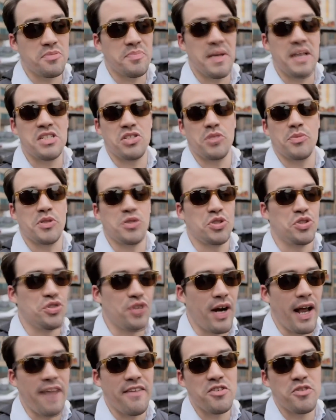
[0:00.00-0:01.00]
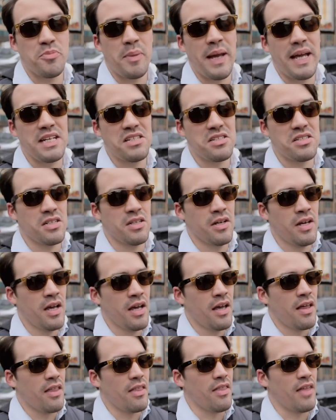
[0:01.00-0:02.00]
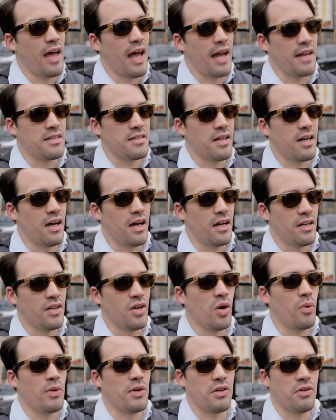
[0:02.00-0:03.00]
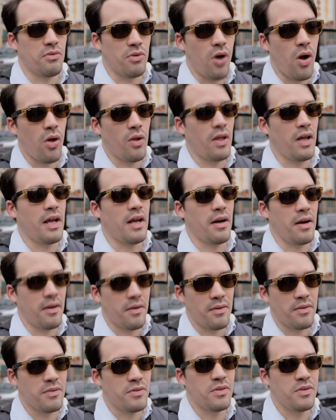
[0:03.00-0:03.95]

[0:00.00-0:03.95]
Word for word: space, so much drive space that, uh, you know, when you're rolling